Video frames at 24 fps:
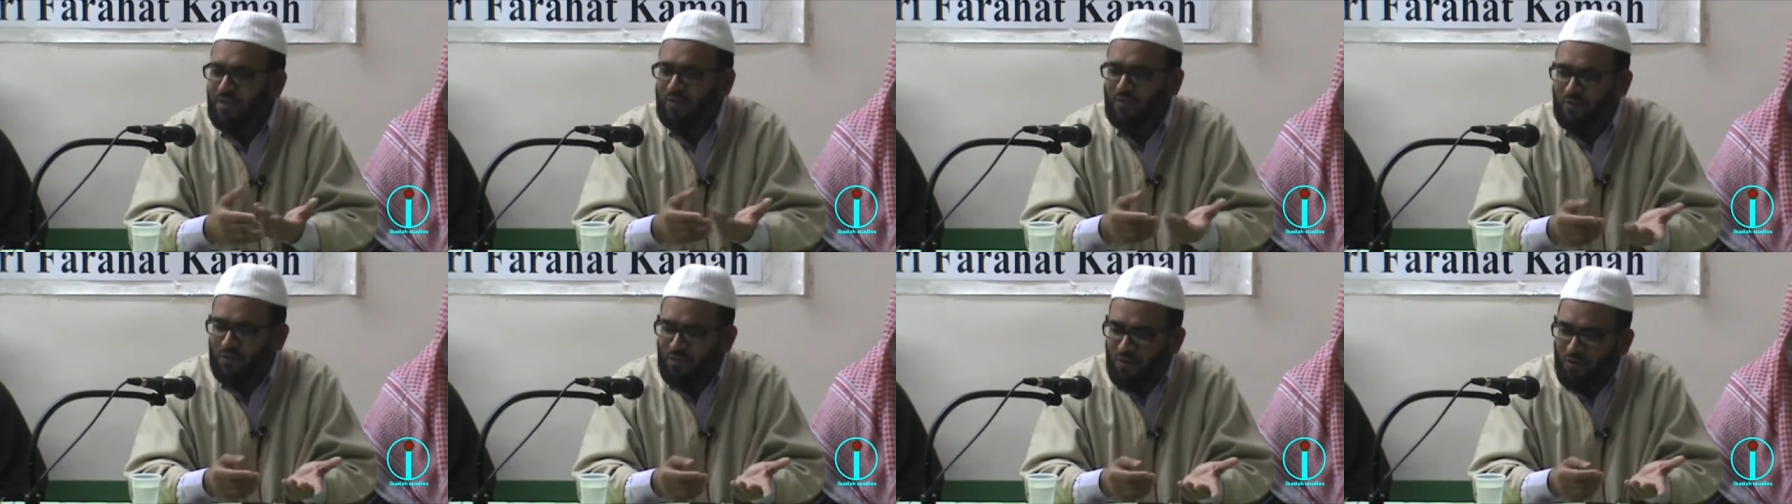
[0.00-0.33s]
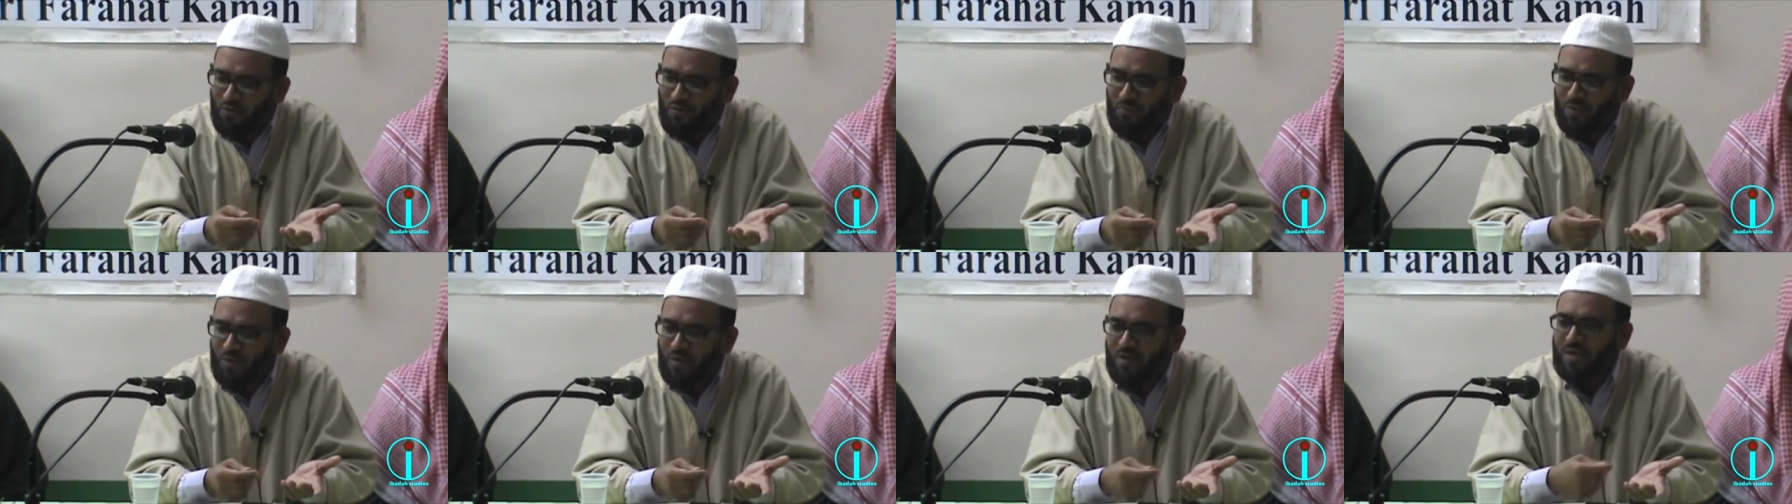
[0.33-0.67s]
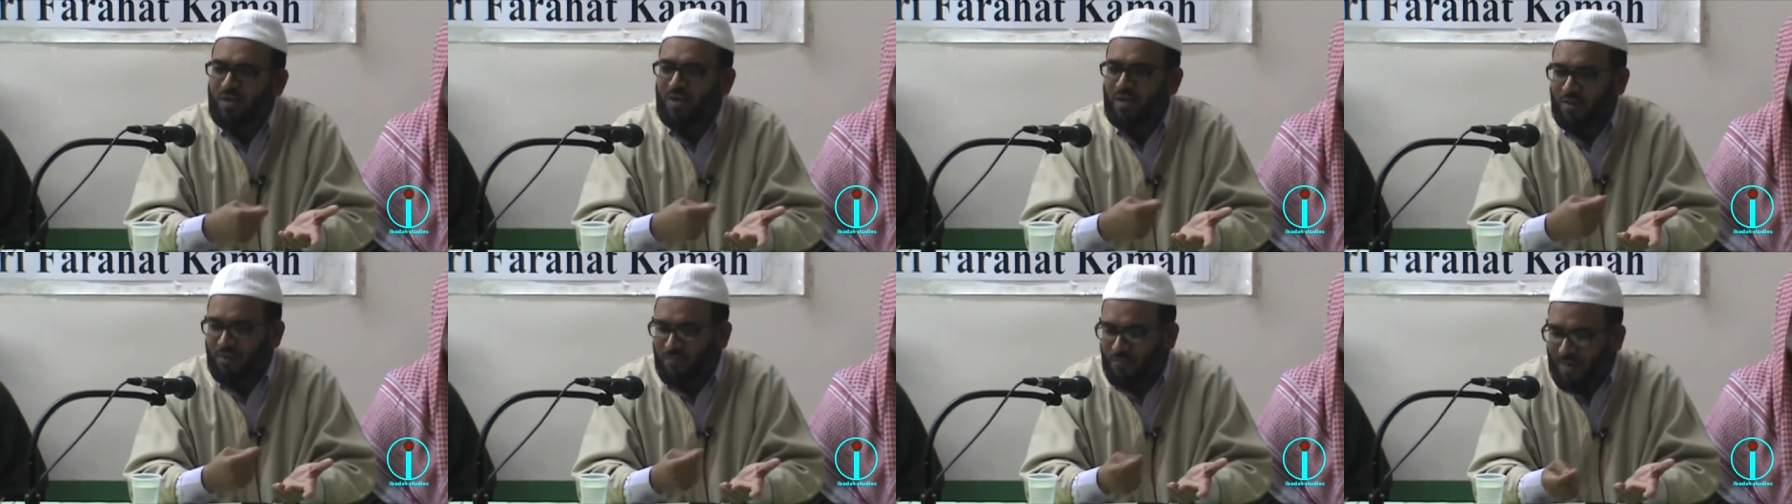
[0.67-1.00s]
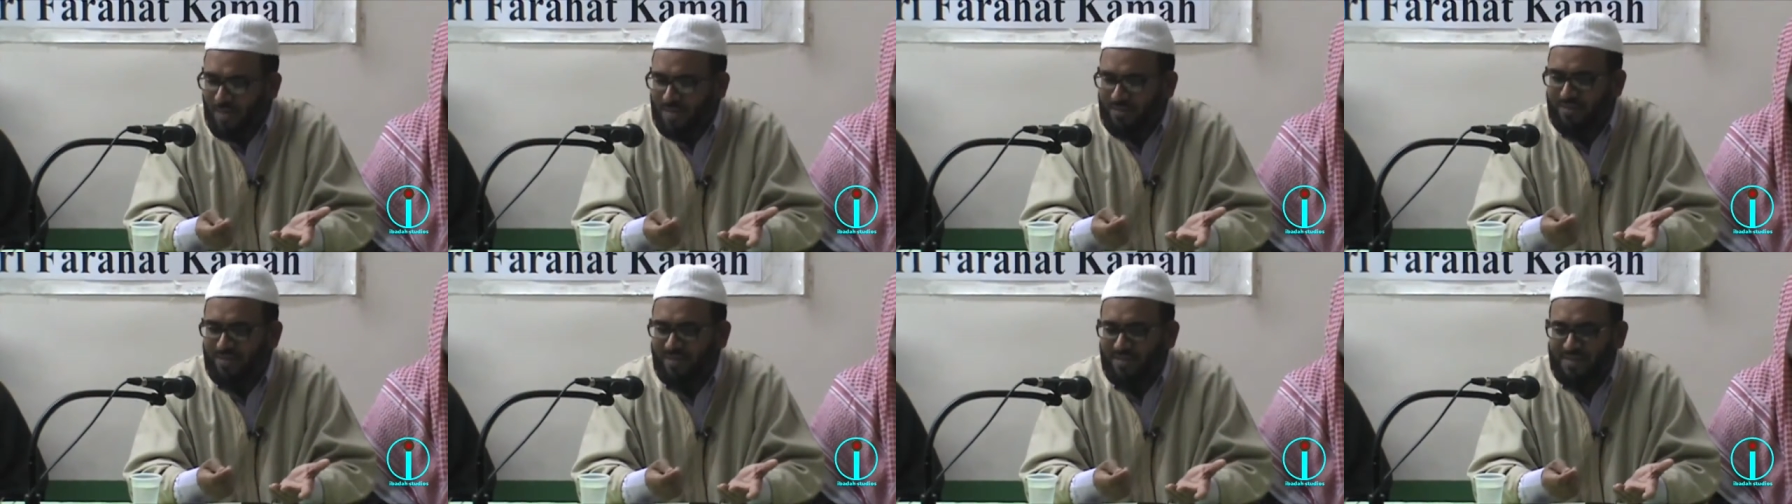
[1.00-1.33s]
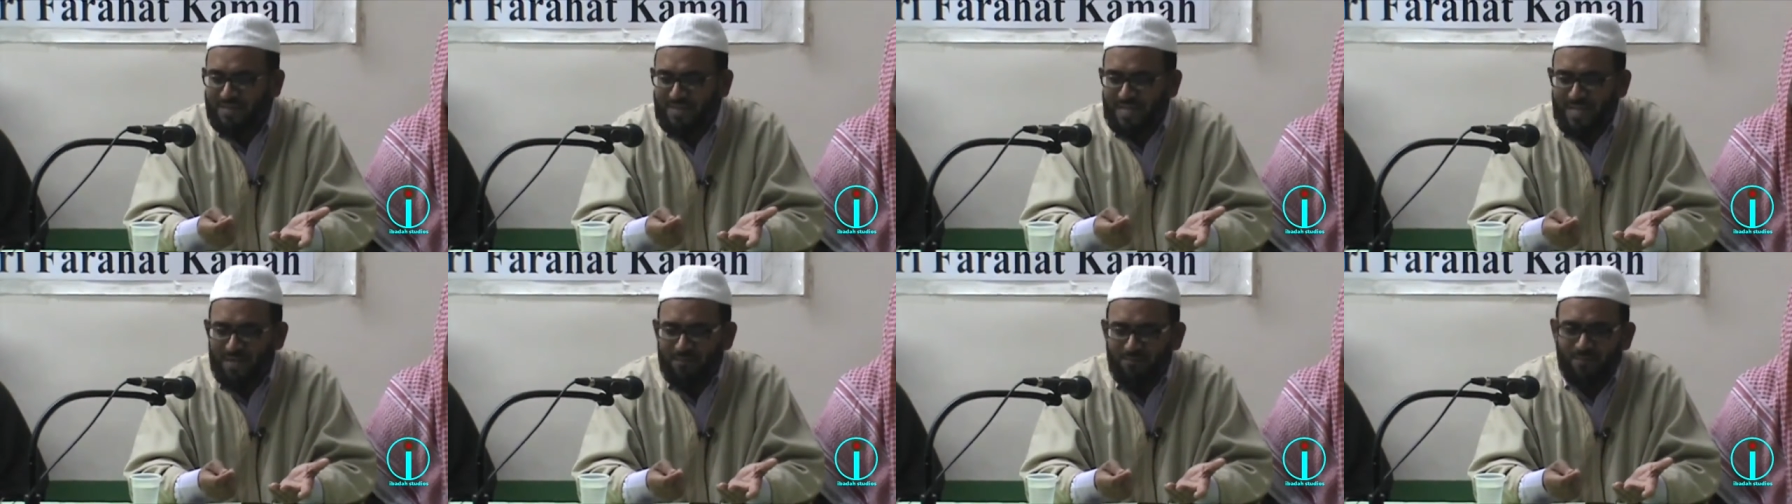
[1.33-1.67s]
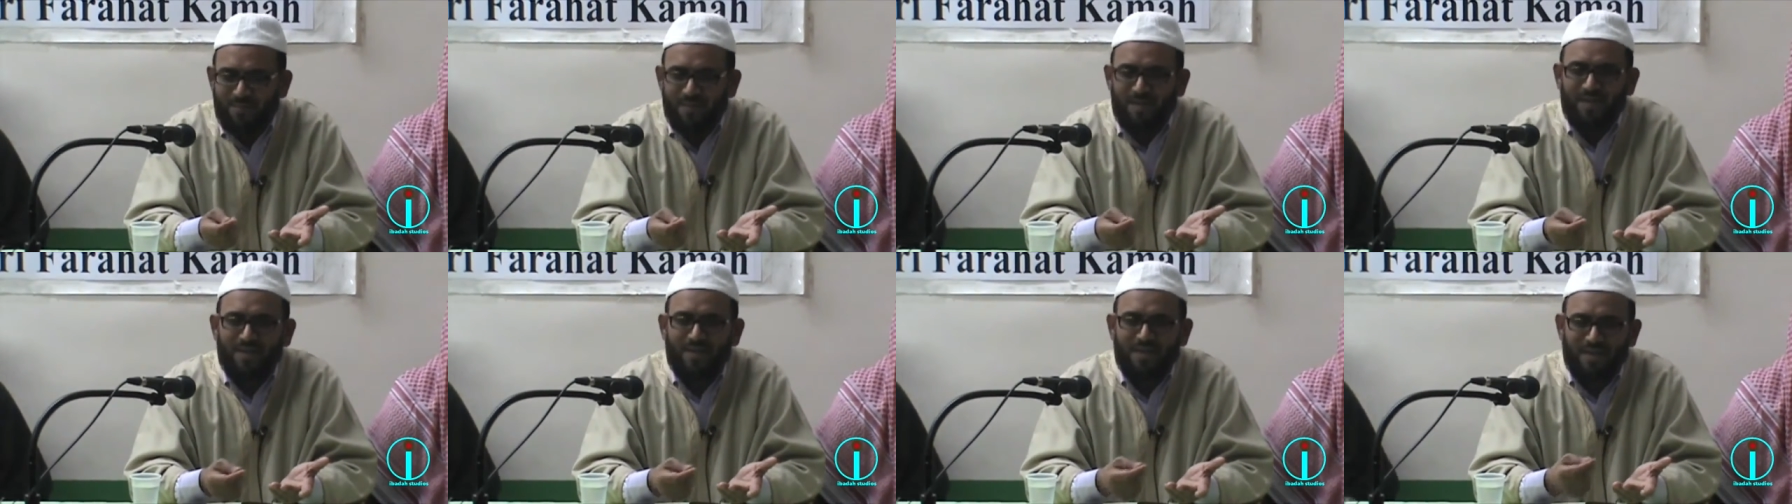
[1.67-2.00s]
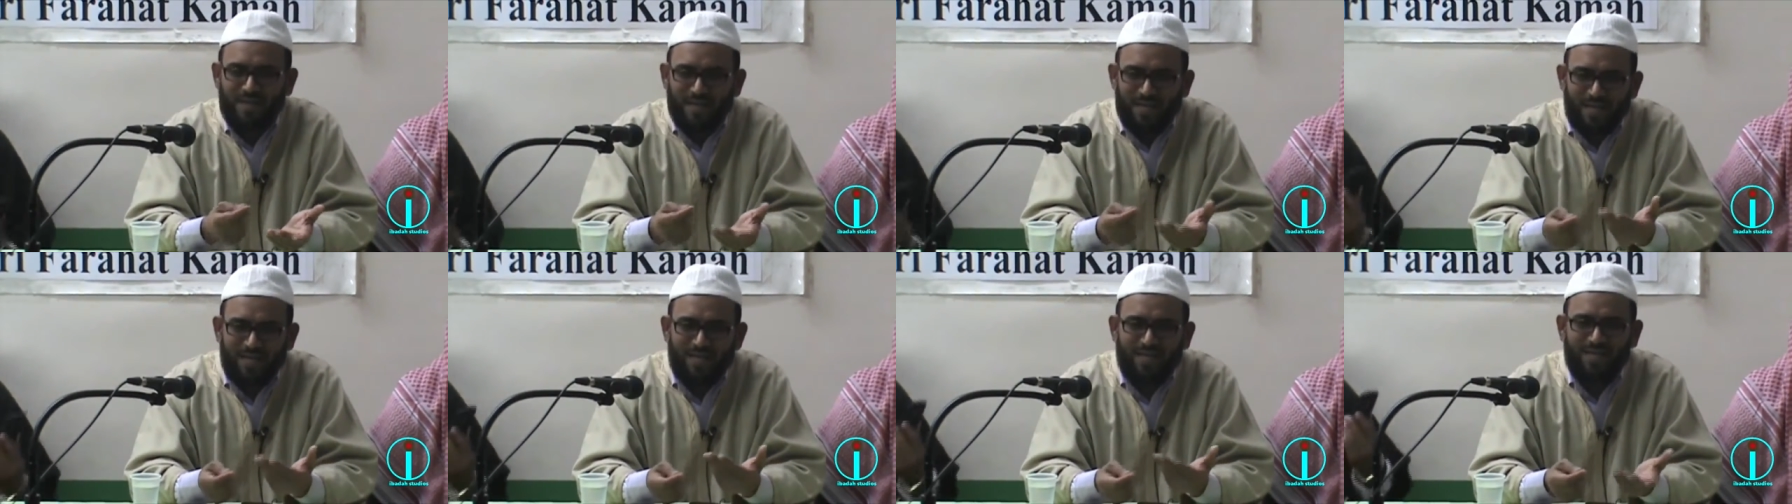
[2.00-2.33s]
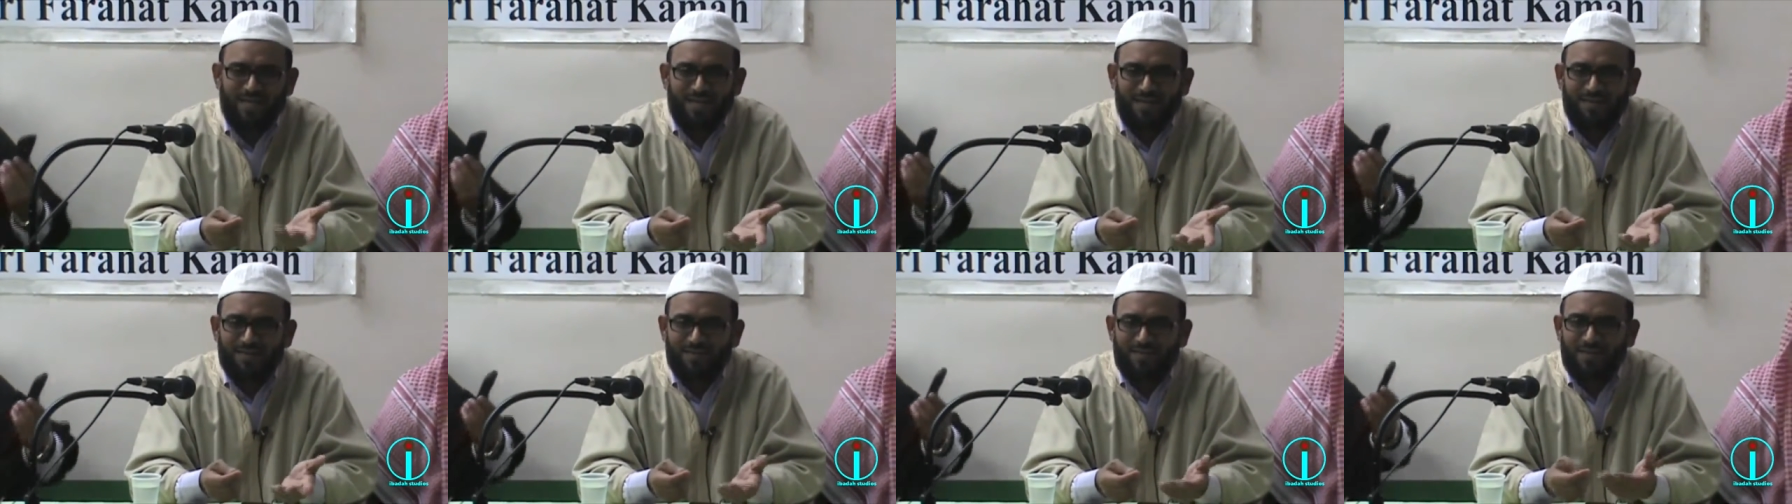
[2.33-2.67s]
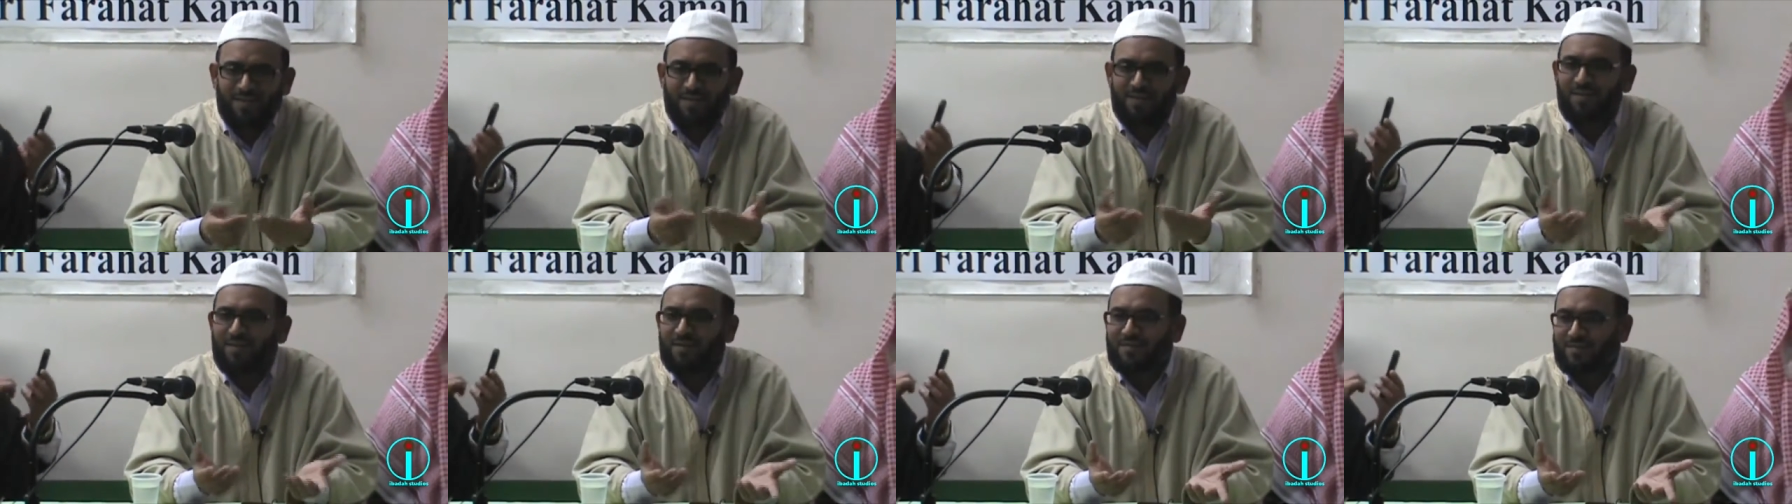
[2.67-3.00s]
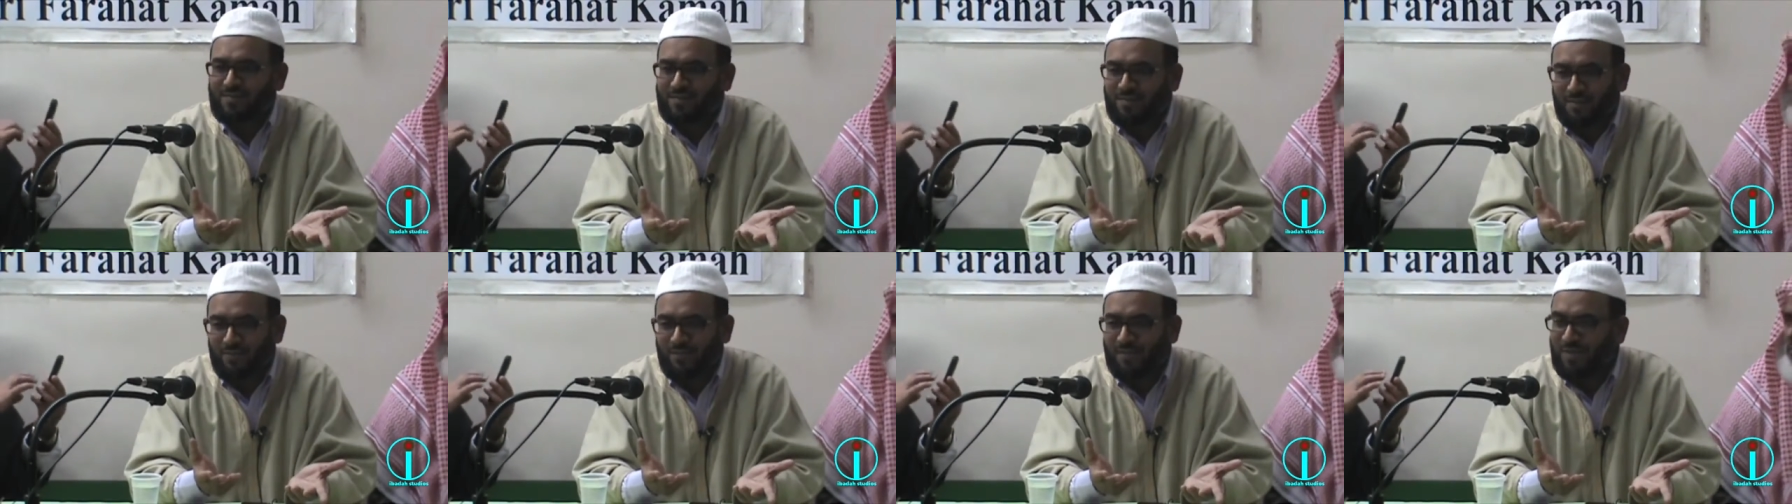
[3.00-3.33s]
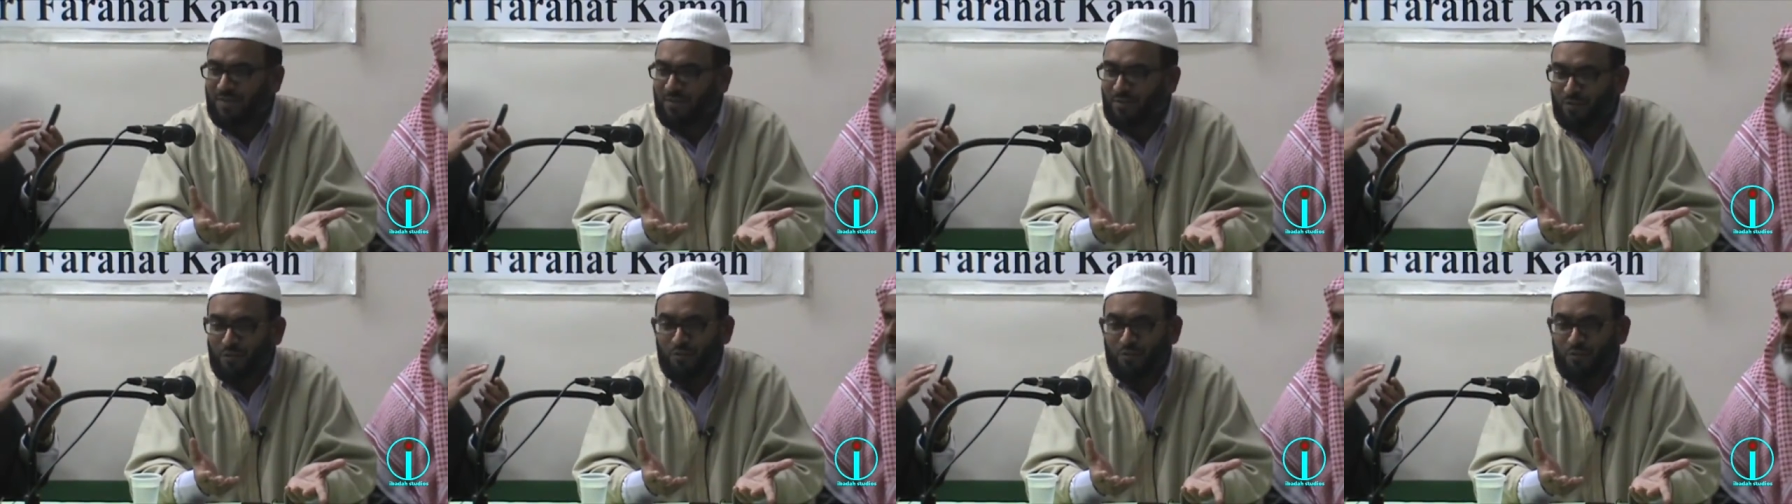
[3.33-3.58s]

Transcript: Do the homework, pass the exam, and end of the day you got a certificate.